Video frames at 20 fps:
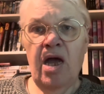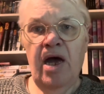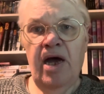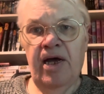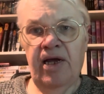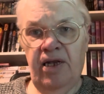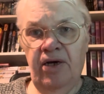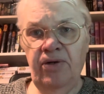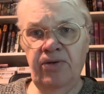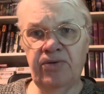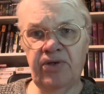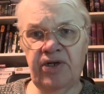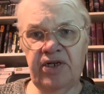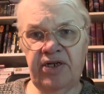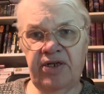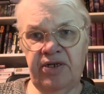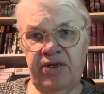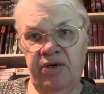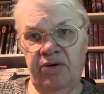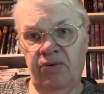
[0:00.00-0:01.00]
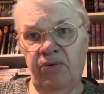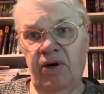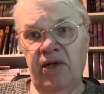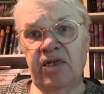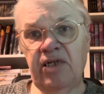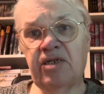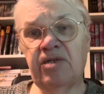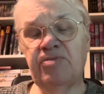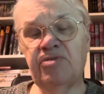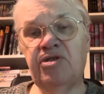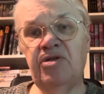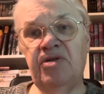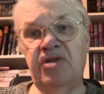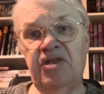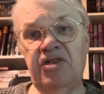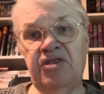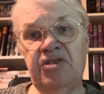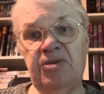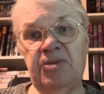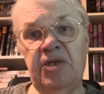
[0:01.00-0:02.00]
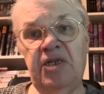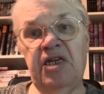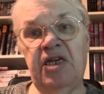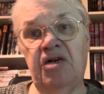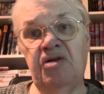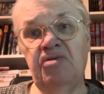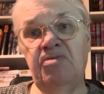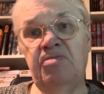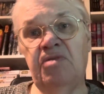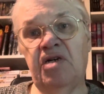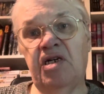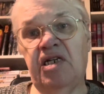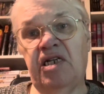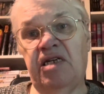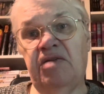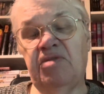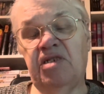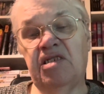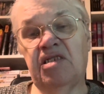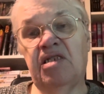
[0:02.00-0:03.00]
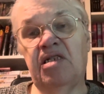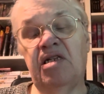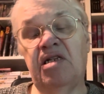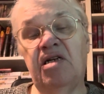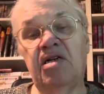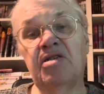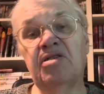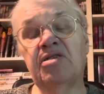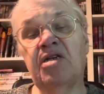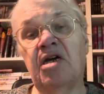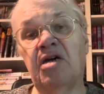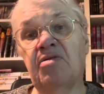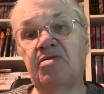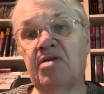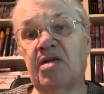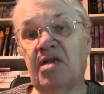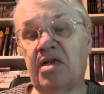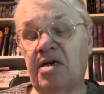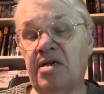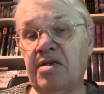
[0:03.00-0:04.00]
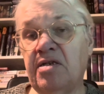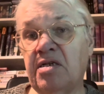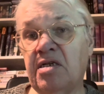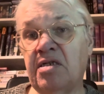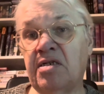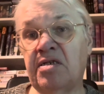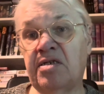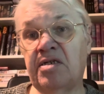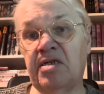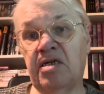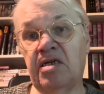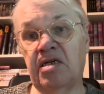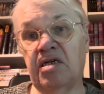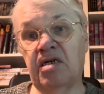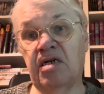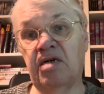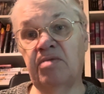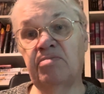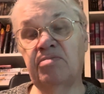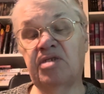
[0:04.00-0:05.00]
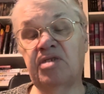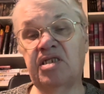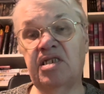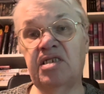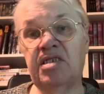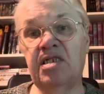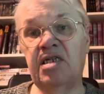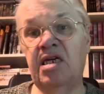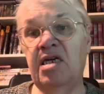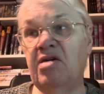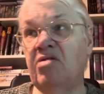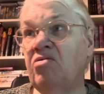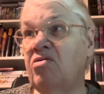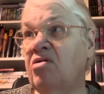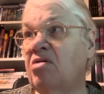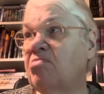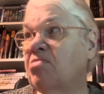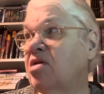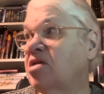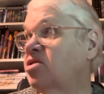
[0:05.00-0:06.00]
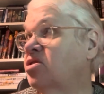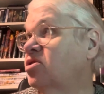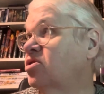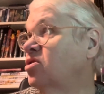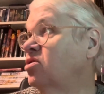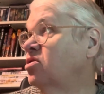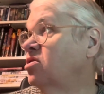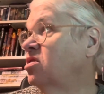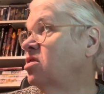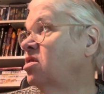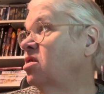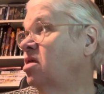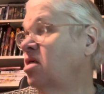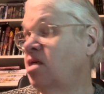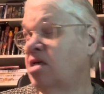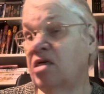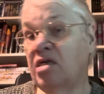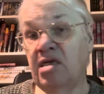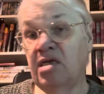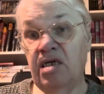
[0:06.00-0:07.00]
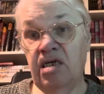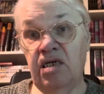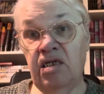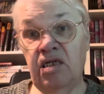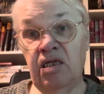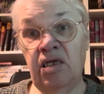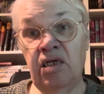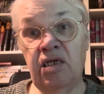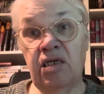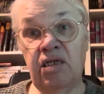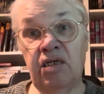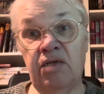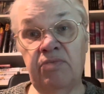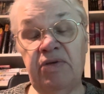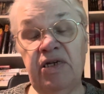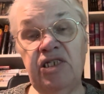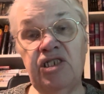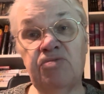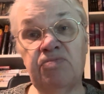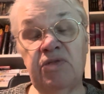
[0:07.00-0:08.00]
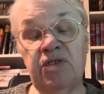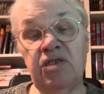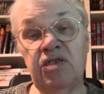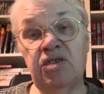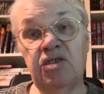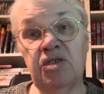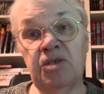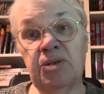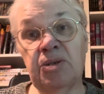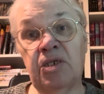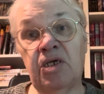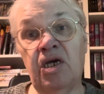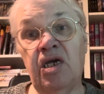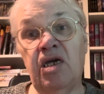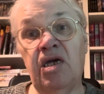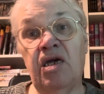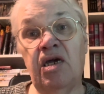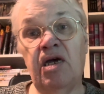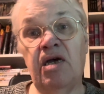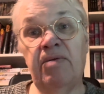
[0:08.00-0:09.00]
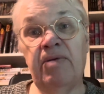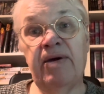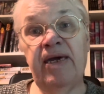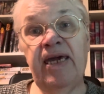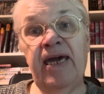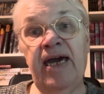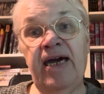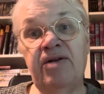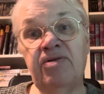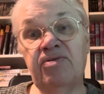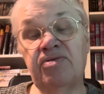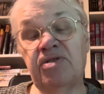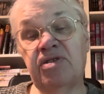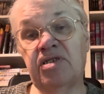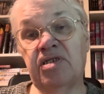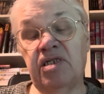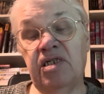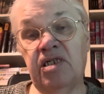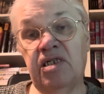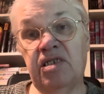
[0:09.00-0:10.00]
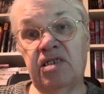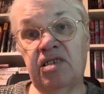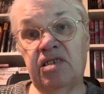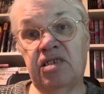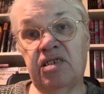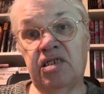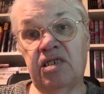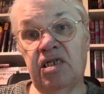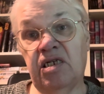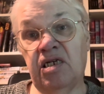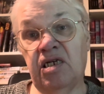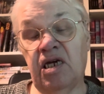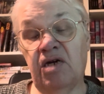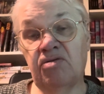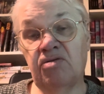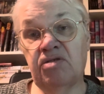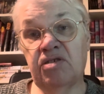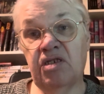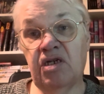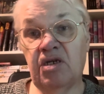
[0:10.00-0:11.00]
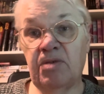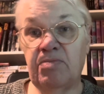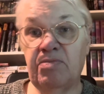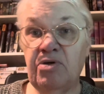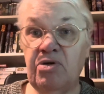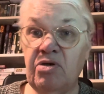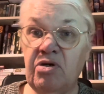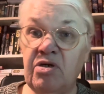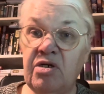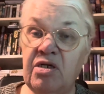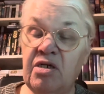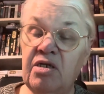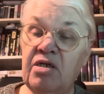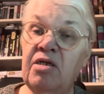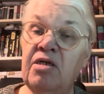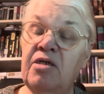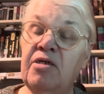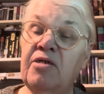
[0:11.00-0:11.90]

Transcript: Hello and uh, welcome to this video. My name is Lars Haukeland and uh, I'm sitting here in my study in the basement of my house at, uh, outside of Bergen